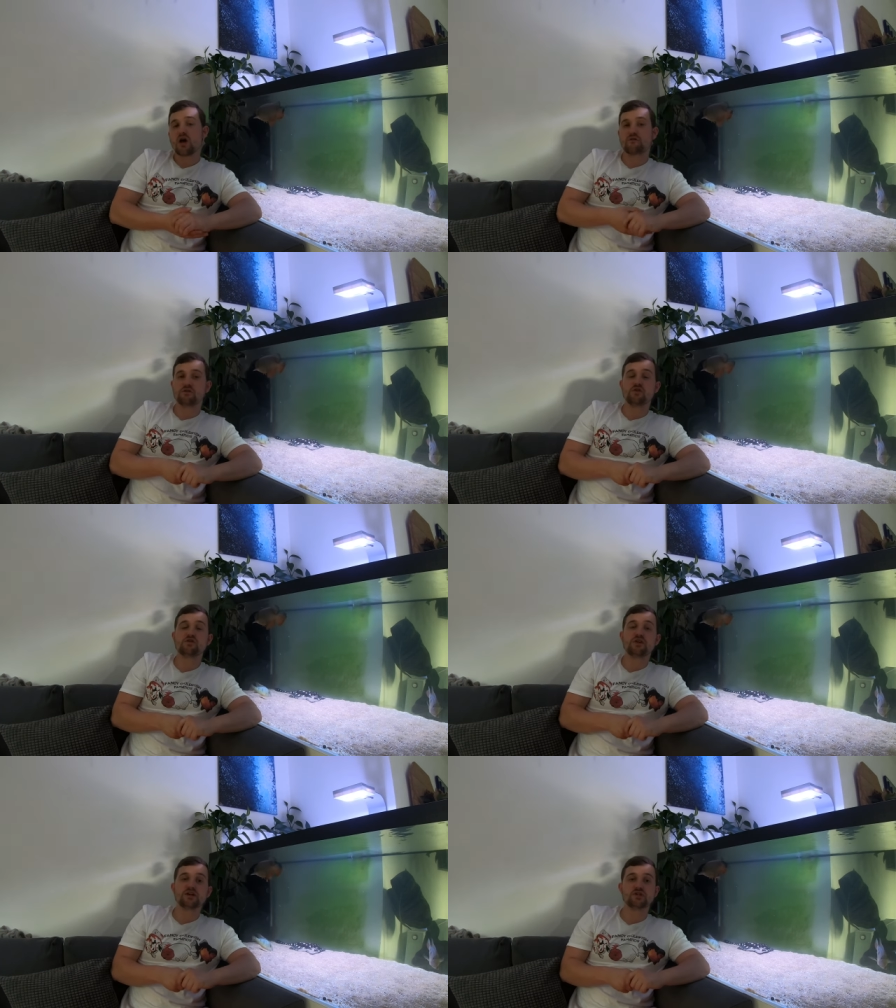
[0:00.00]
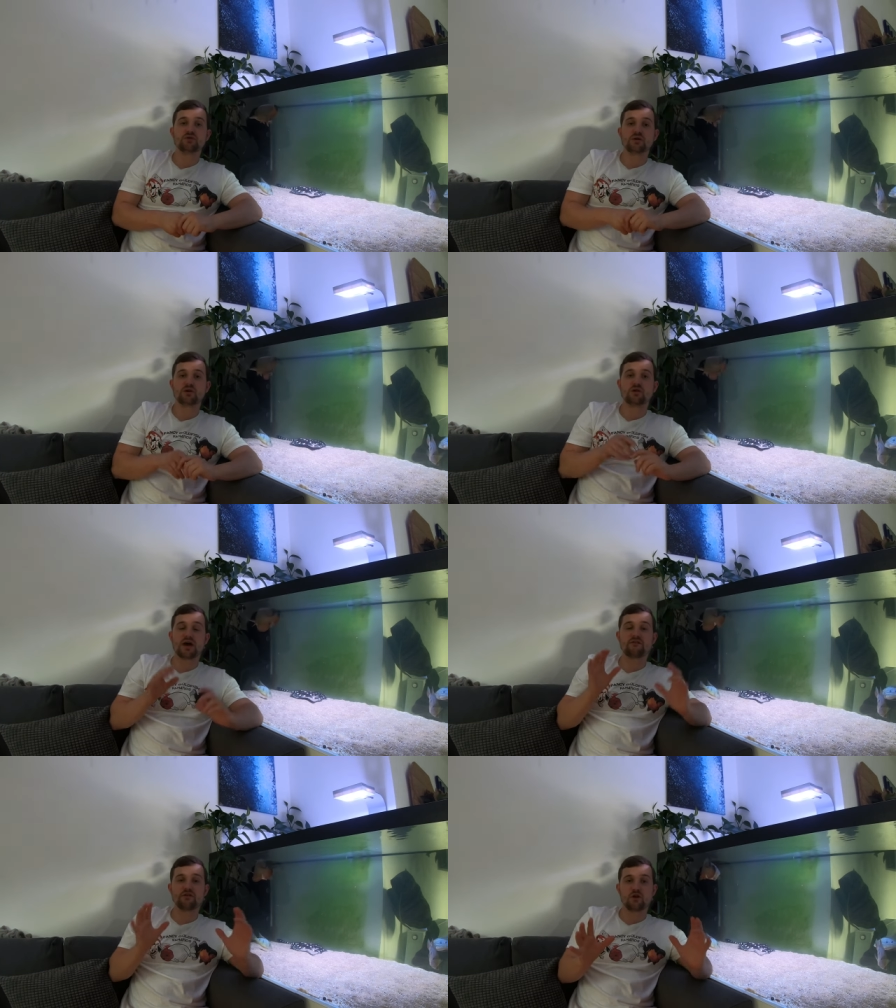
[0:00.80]
A few things you can look
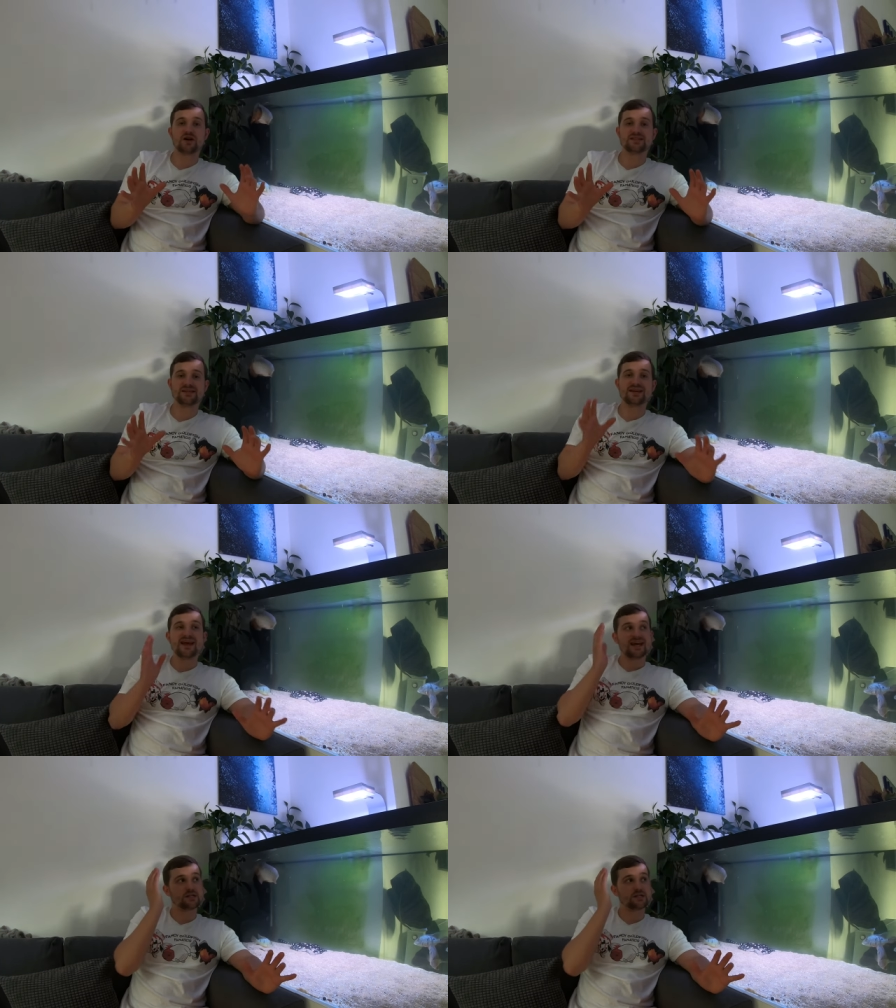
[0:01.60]
at for lighting